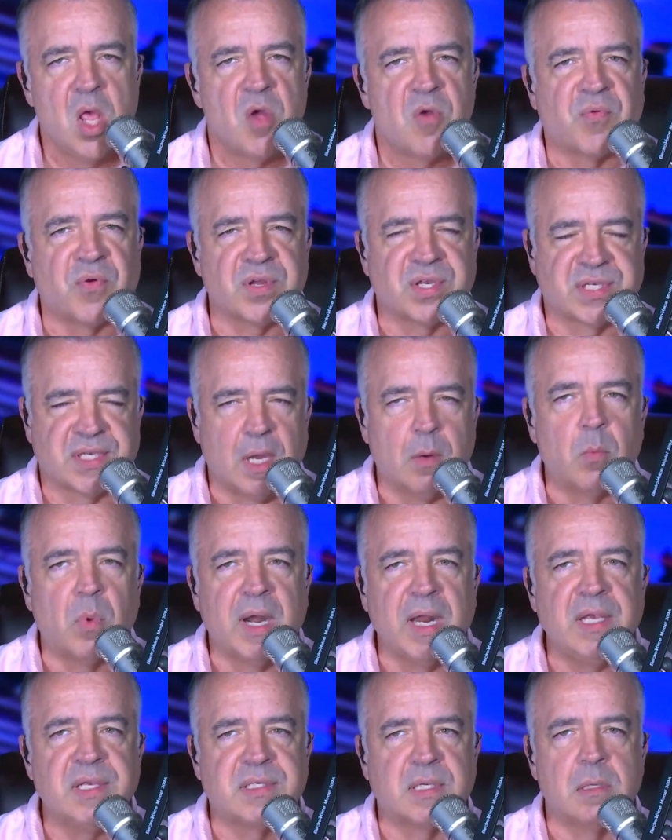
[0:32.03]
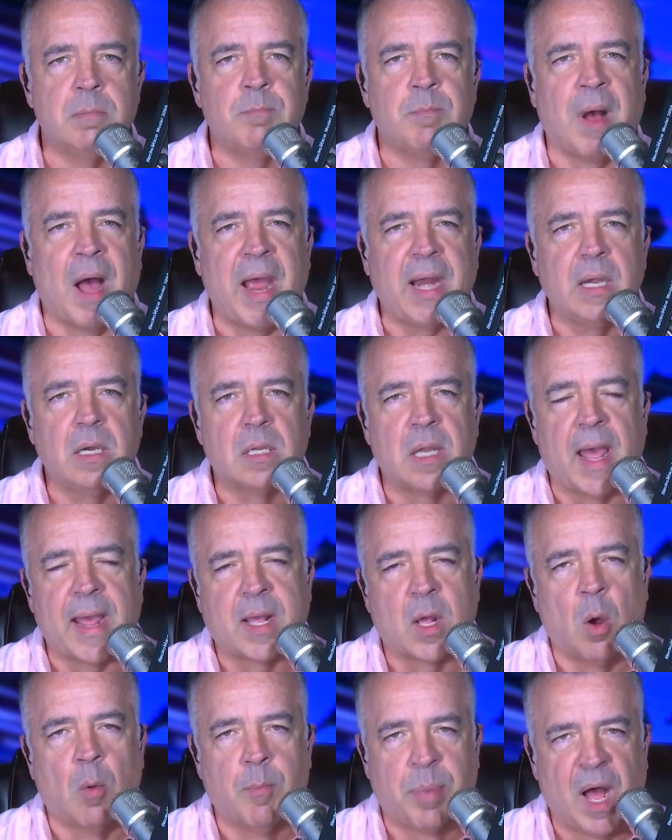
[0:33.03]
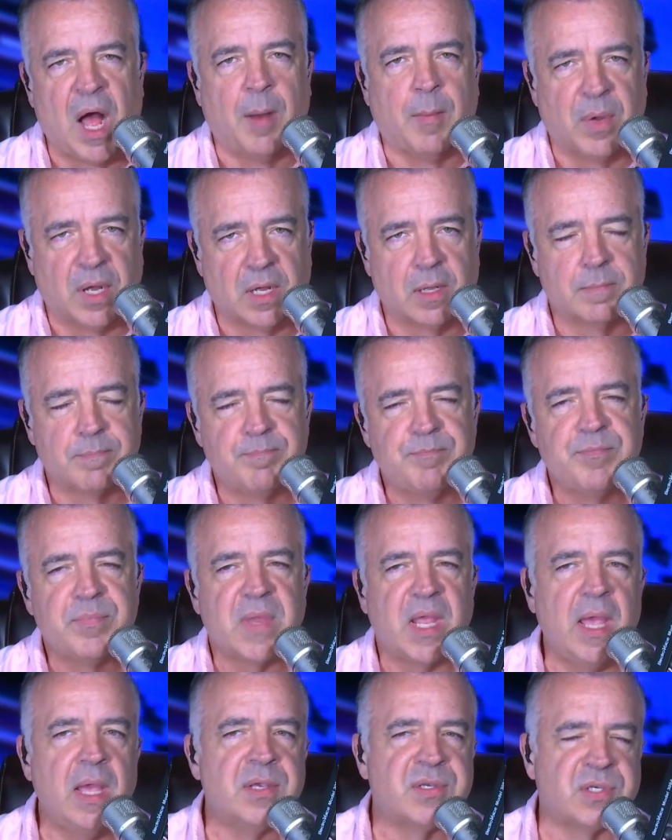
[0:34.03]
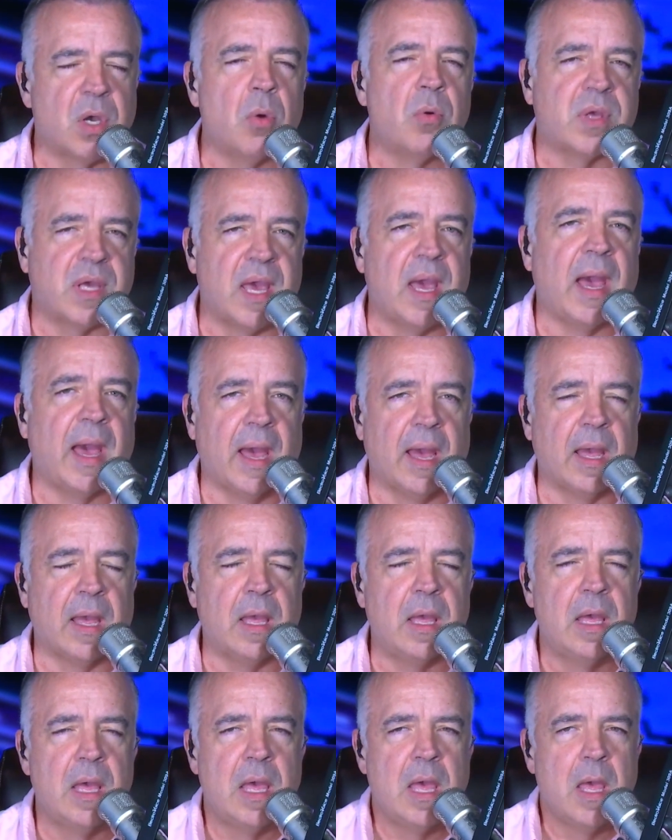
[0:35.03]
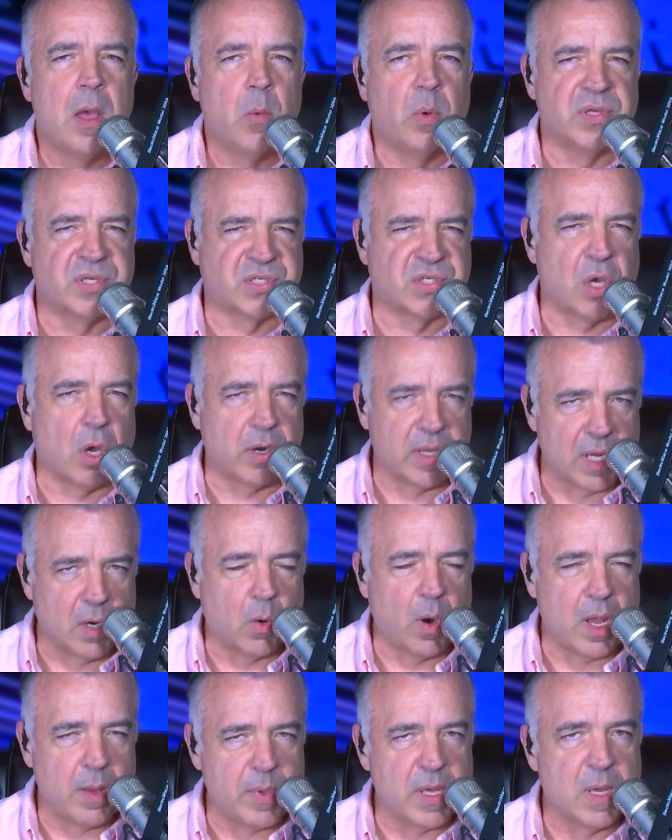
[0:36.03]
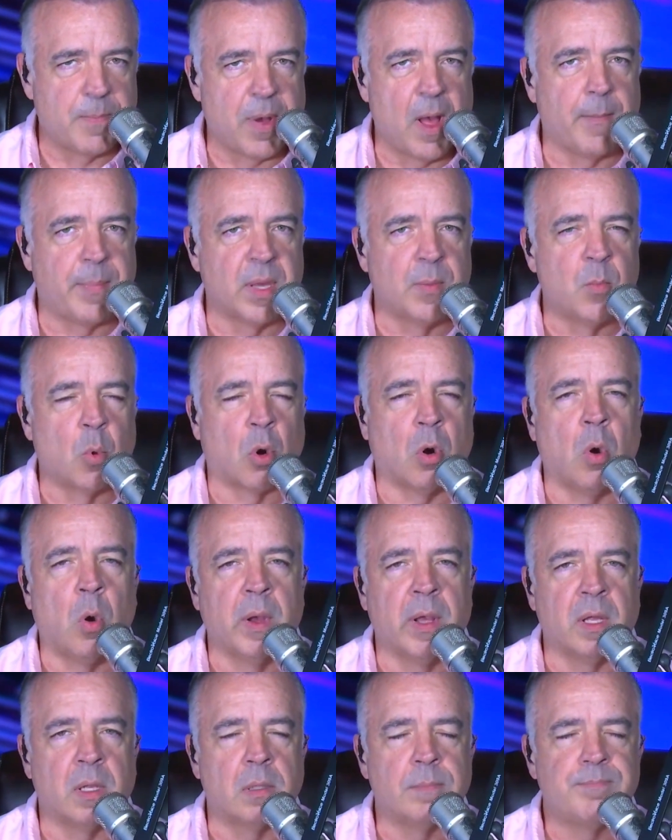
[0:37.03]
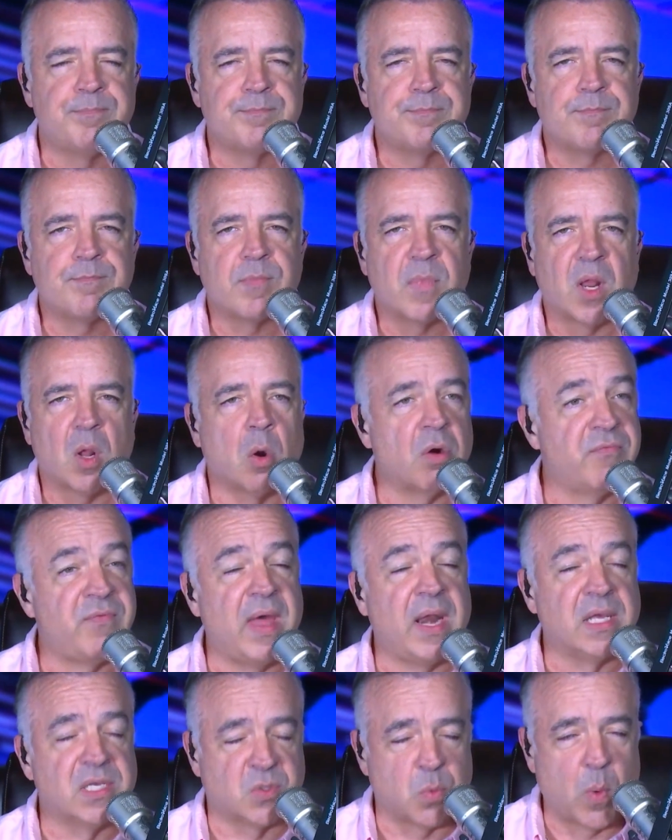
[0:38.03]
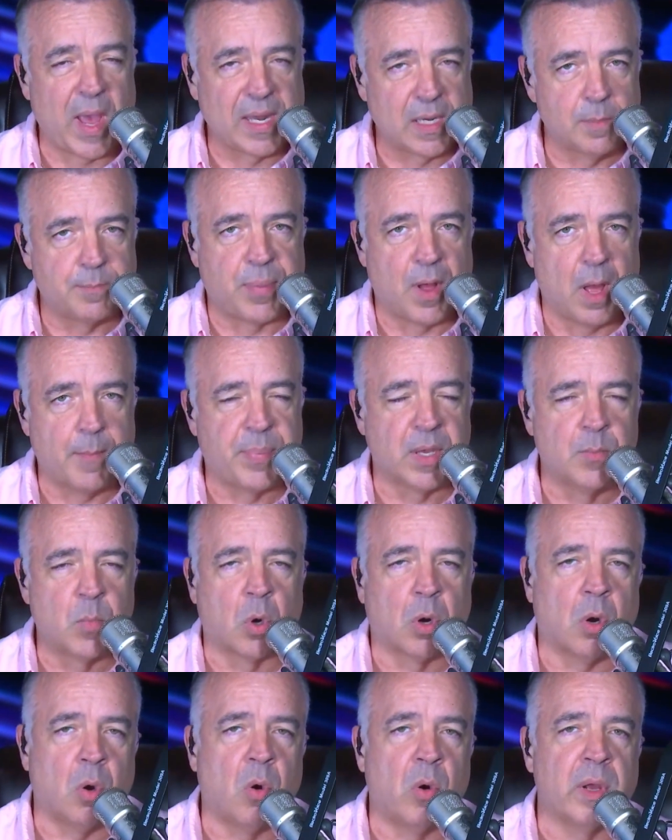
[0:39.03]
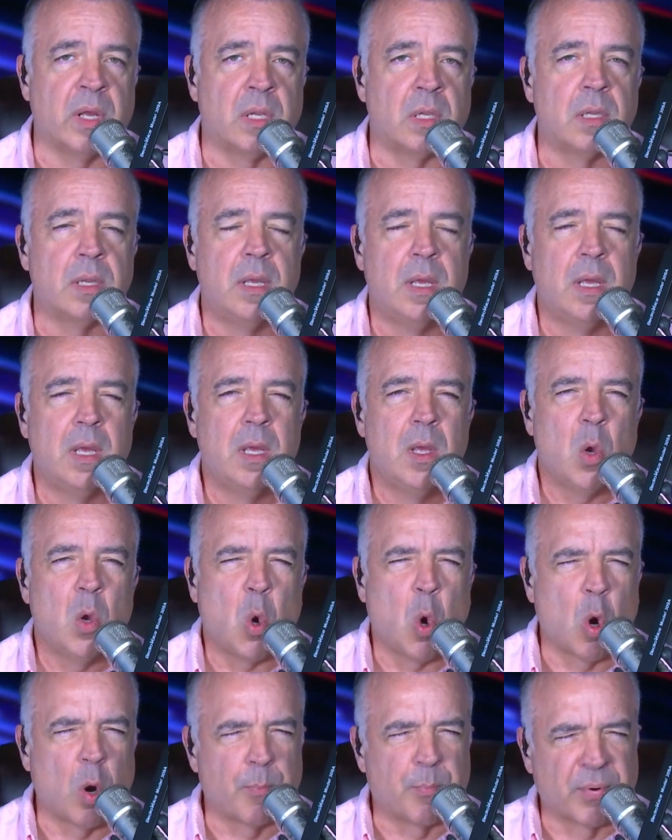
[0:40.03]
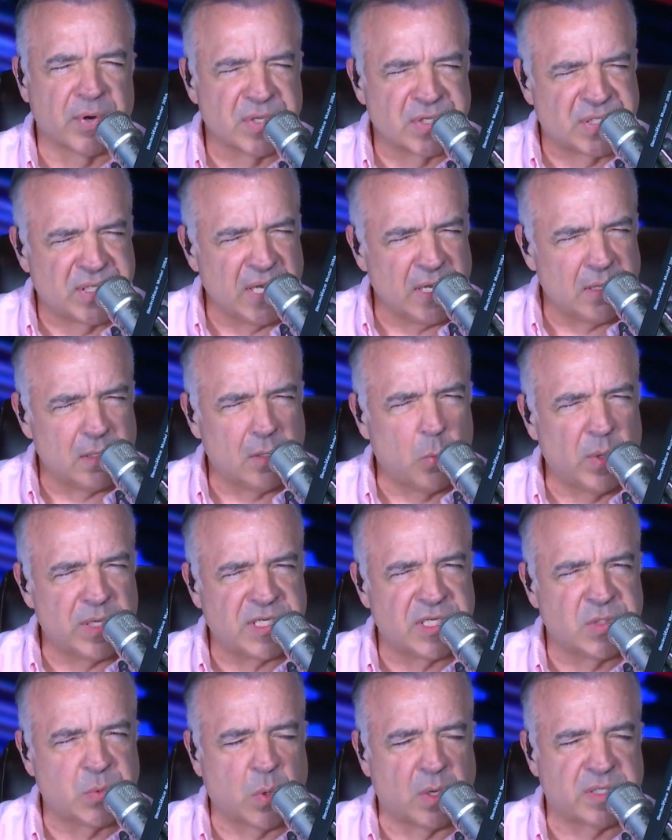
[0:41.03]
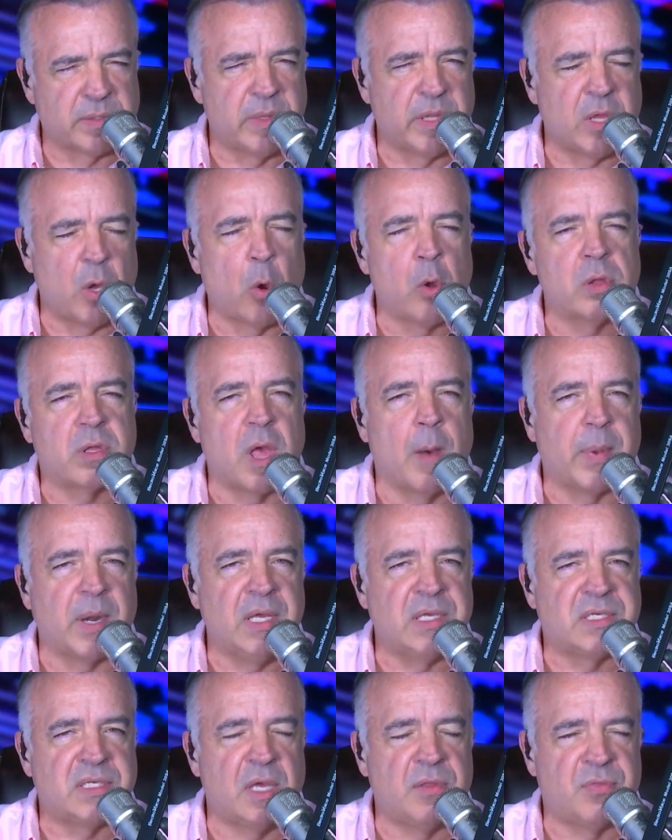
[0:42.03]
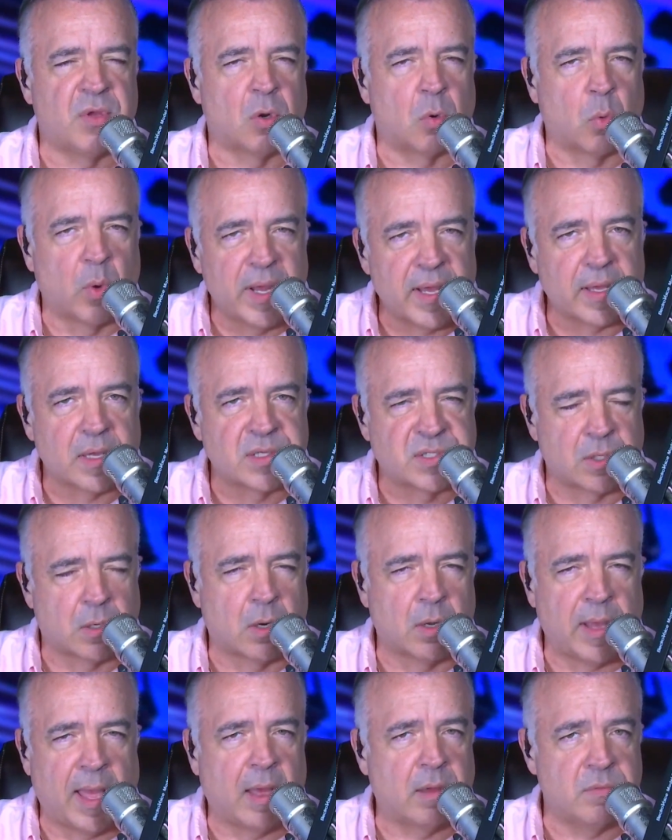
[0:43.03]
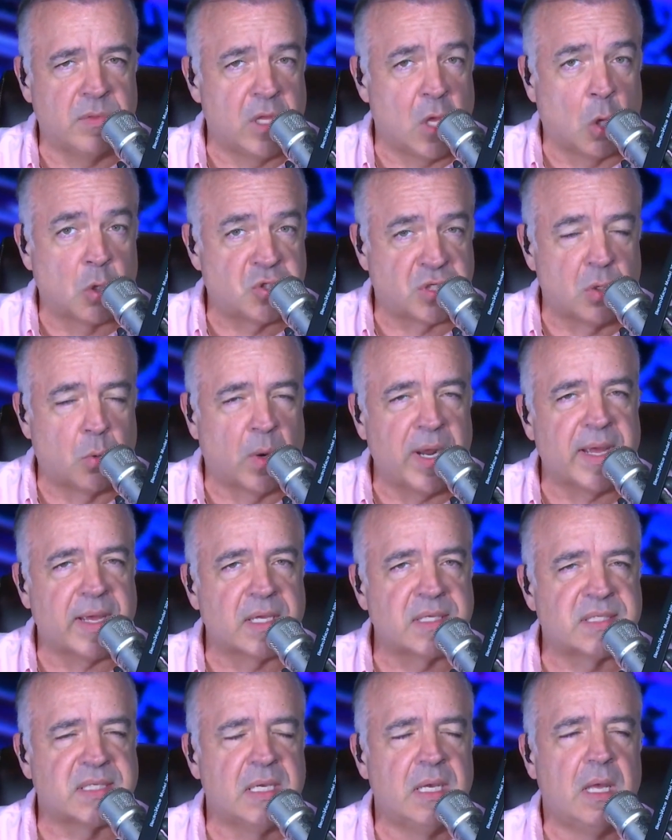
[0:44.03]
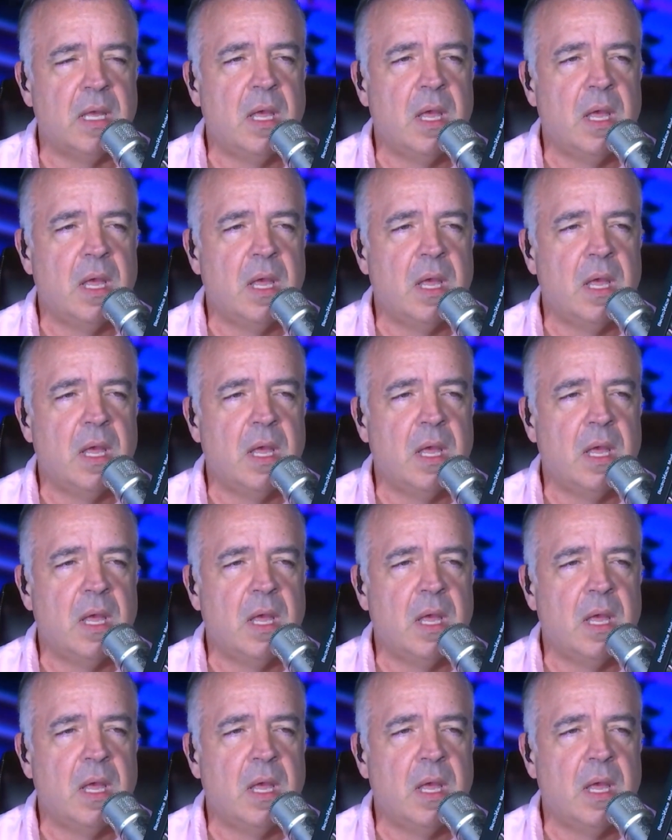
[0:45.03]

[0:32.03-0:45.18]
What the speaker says: For some reason, Biden, like Obama, is okay with Saudi Arabia pumping more oil, or Venezuela pumping more oil, or Brazil, which is where some of the oil companies sent their rigs, they're out in the ocean rigs.